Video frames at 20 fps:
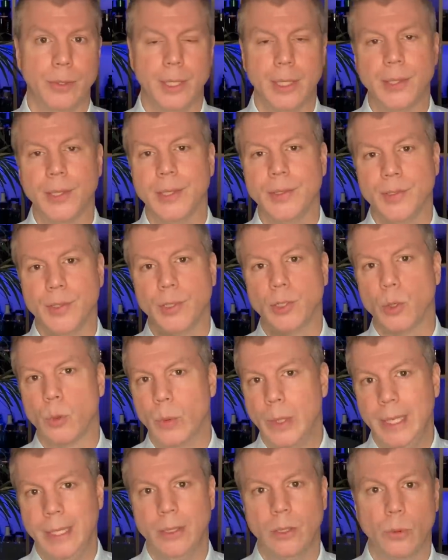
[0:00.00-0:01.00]
This is the
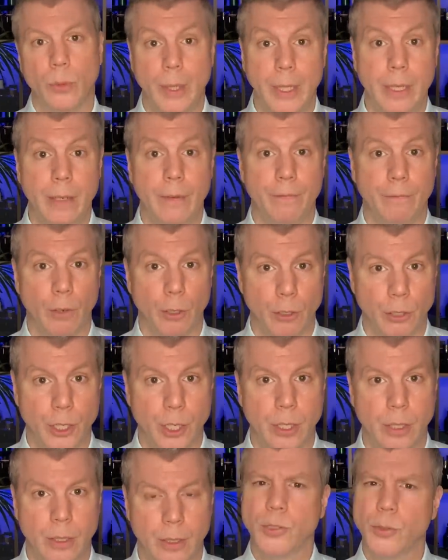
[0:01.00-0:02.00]
2020
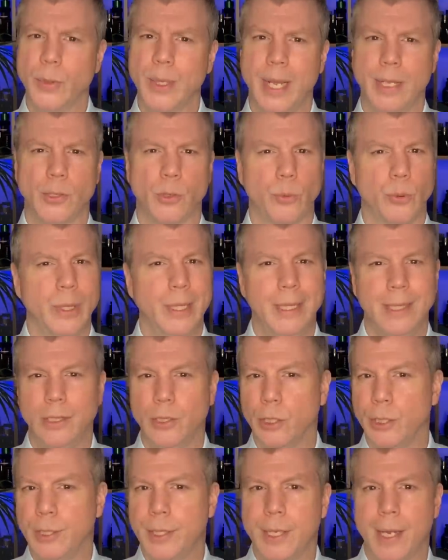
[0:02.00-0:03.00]
version. This one has a really
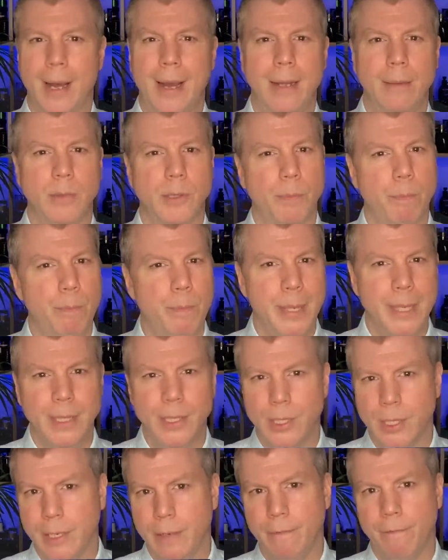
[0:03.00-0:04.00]
good times
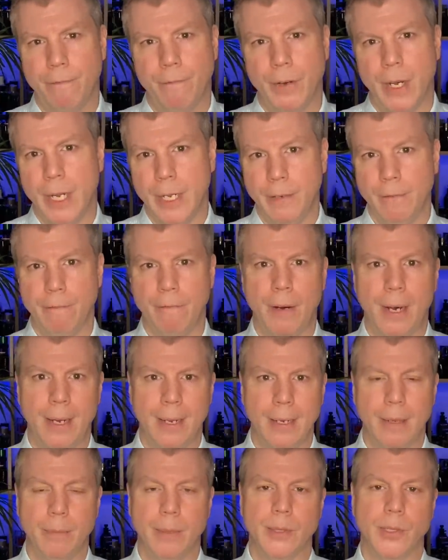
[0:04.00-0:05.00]
beachy fun
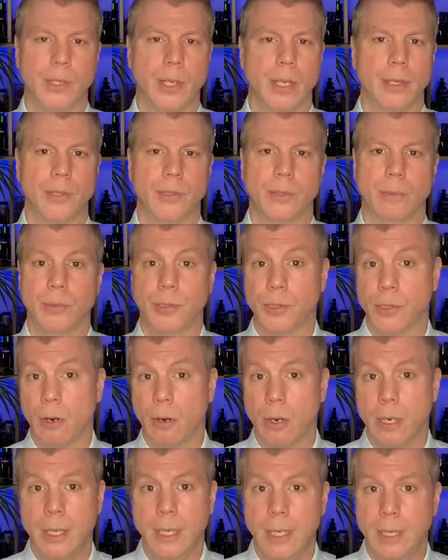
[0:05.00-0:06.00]
vibe. It's got some
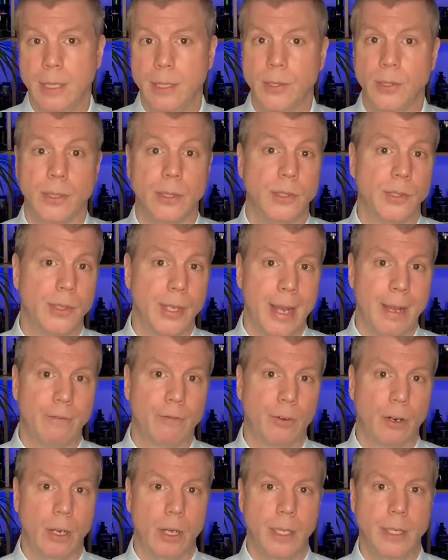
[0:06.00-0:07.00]
star anise and
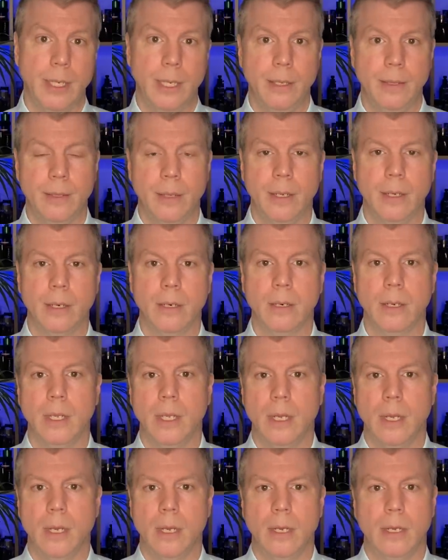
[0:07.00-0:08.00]
saffron in there.
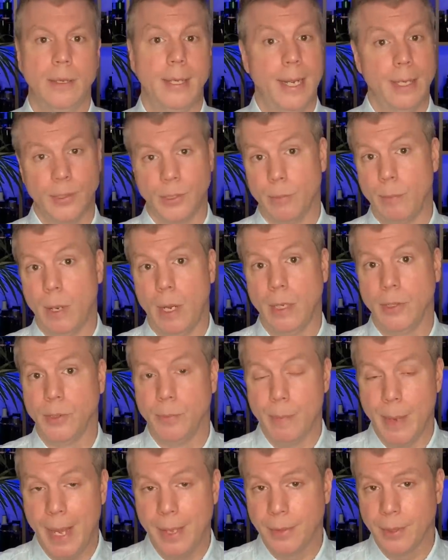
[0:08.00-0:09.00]
It has some
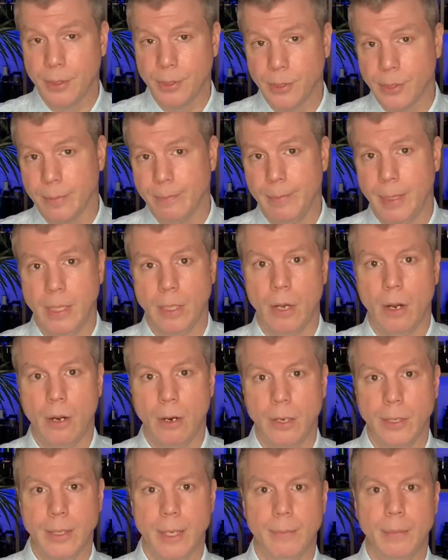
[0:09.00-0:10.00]
osmanthus in the
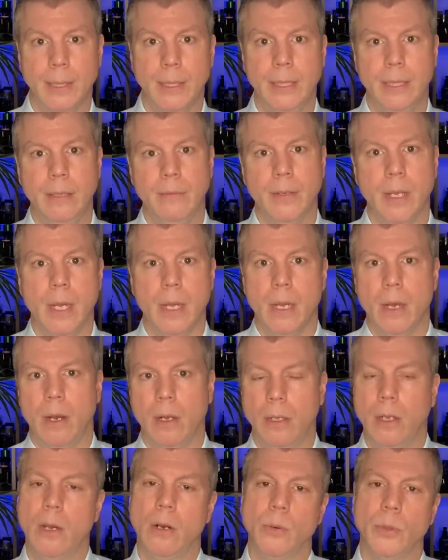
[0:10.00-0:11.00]
heart, I believe,
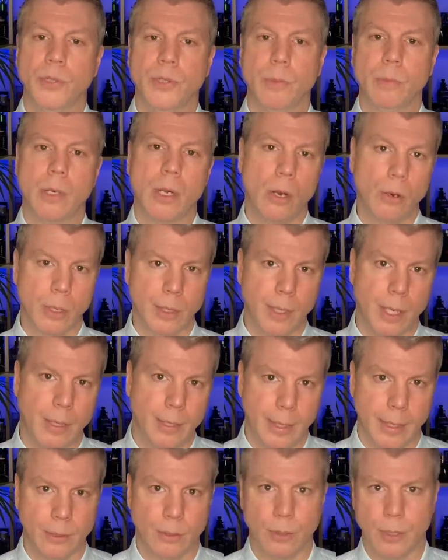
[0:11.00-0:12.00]
along with some coconut
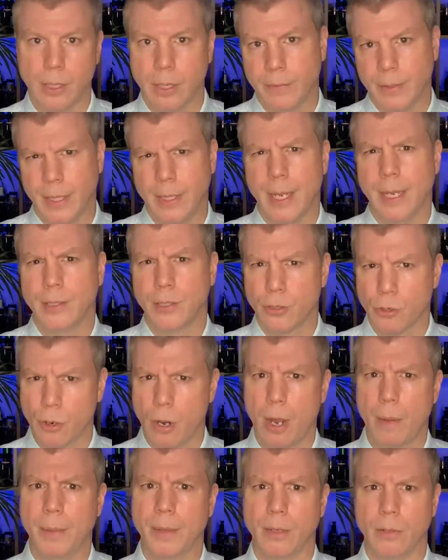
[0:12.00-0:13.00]
nectar to give it a nice
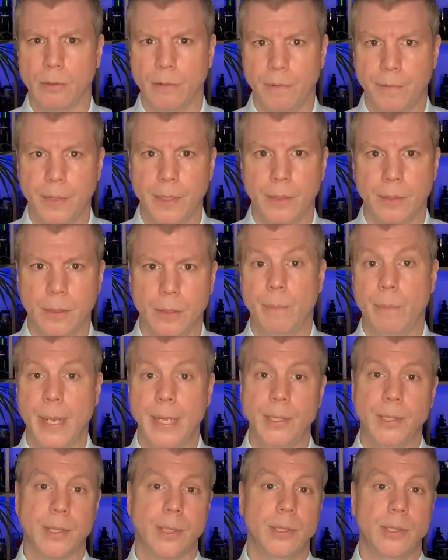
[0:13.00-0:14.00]
tropical feel. The
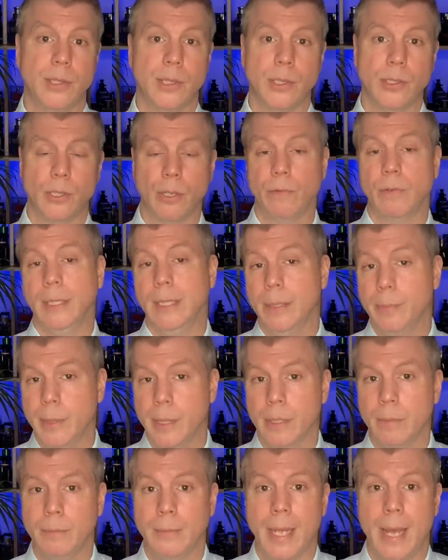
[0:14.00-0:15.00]
base consists of
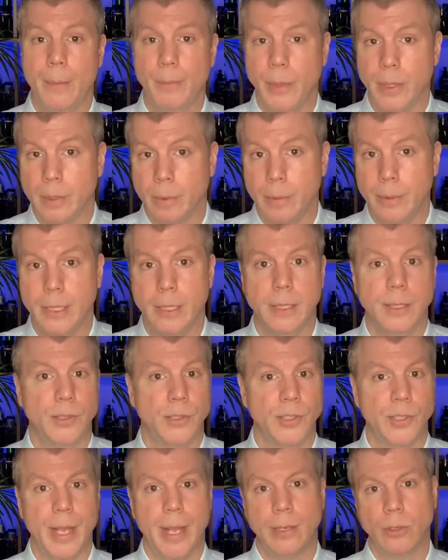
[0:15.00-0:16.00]
olibanum, labdanum, and
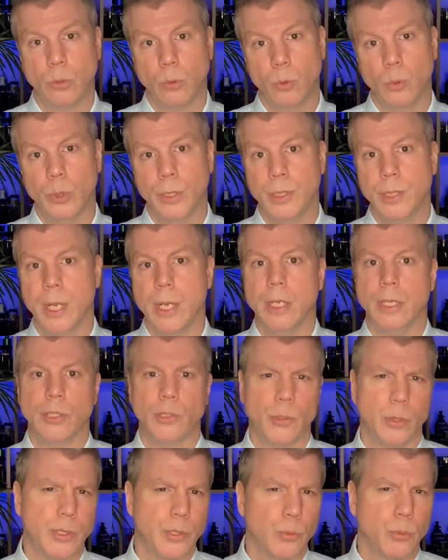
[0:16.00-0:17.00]
sandalwood,
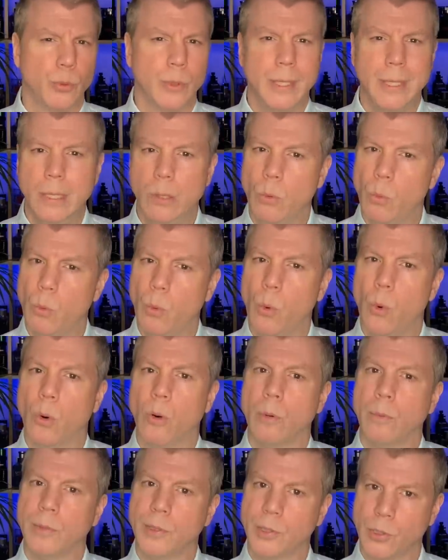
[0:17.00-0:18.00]
so it's really
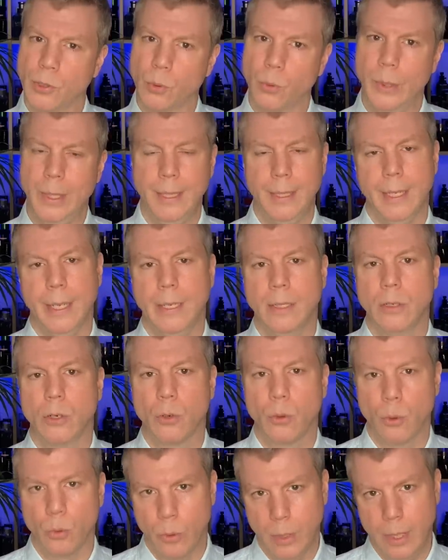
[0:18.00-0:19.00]
warm, sweet, and
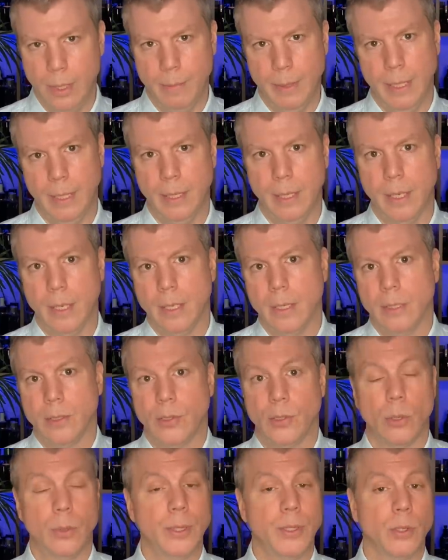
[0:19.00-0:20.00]
creamy.
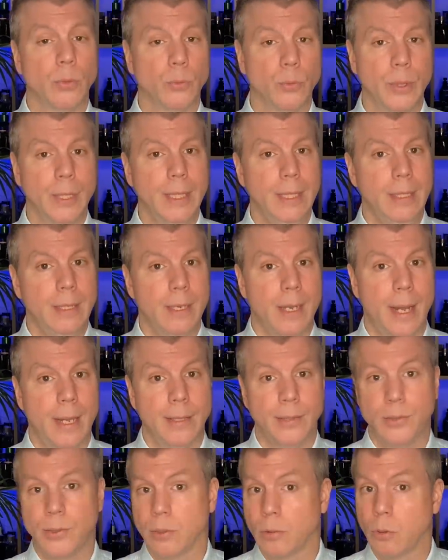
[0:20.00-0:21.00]
So it's a really
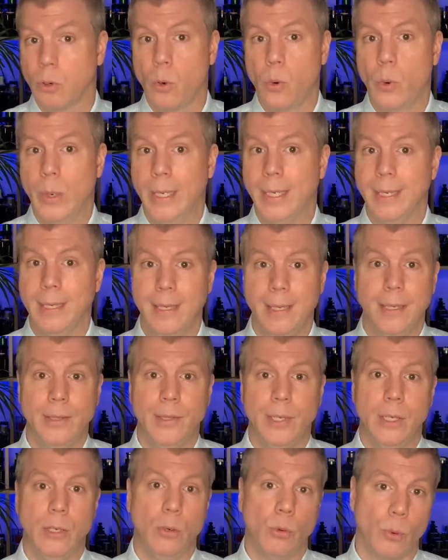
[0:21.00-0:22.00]
nice, quick,
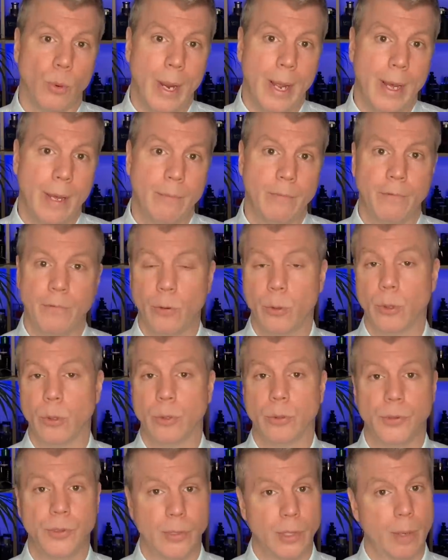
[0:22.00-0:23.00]
easy grab
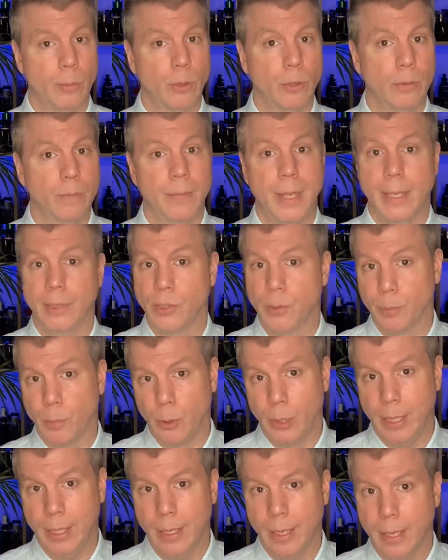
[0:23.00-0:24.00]
for summer and
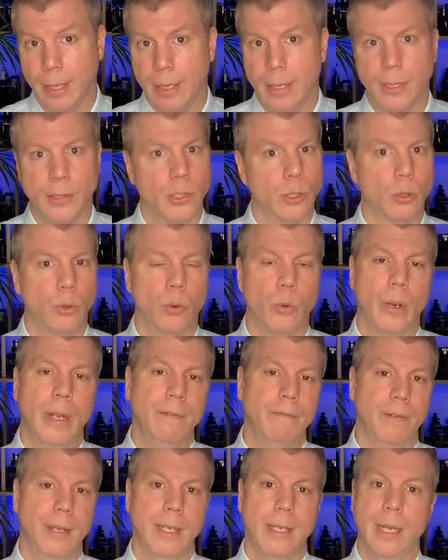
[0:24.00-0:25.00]
spring. It's a
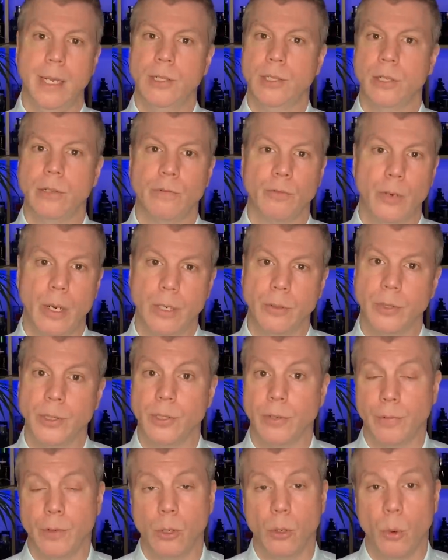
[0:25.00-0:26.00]
great vacation
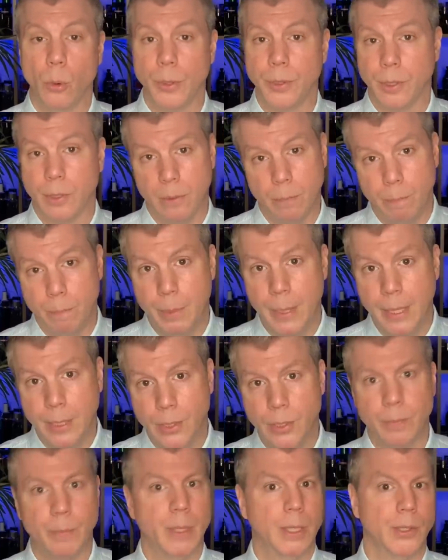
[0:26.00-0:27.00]
fragrance if you're going to the
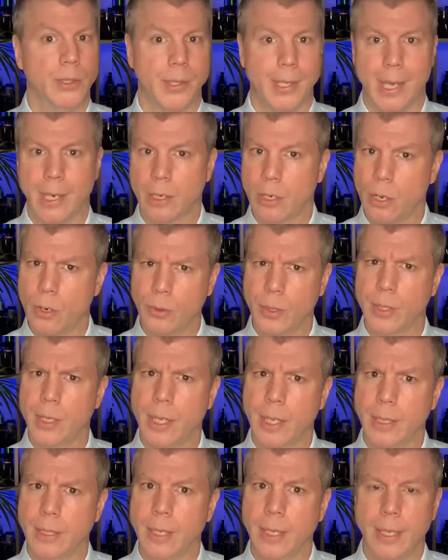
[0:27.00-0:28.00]
beach because of that
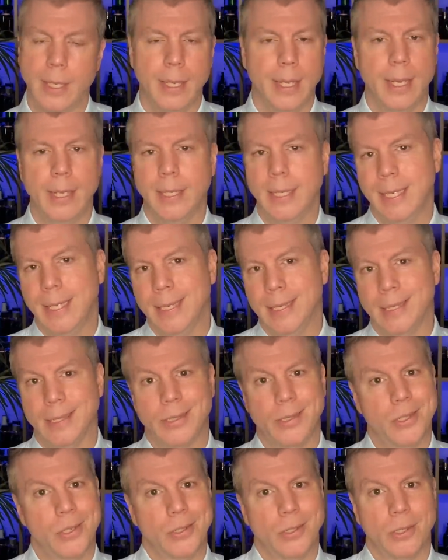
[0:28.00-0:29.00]
coconut. And again,
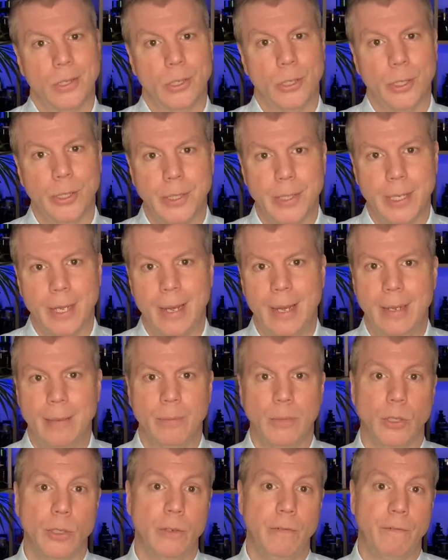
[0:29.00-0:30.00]
it's just a good
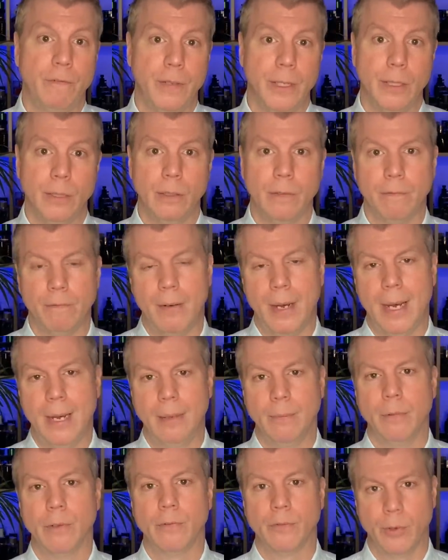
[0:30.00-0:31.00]
time, good feel,
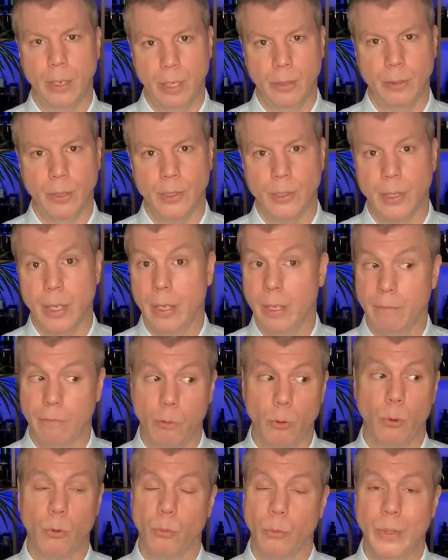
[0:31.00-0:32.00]
vibe fragrance
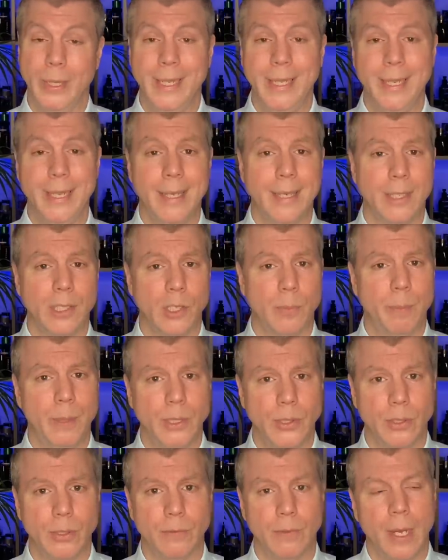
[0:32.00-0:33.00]
for really
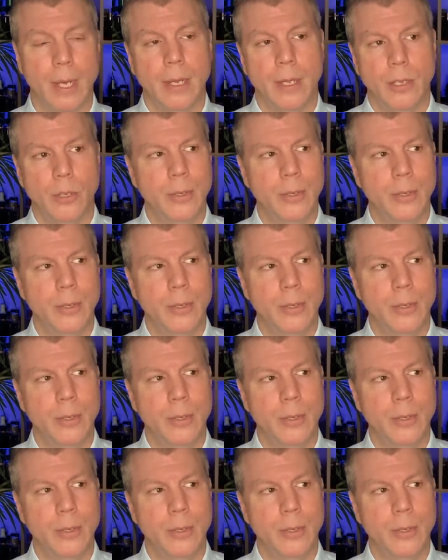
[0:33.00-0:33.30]
inexpensive.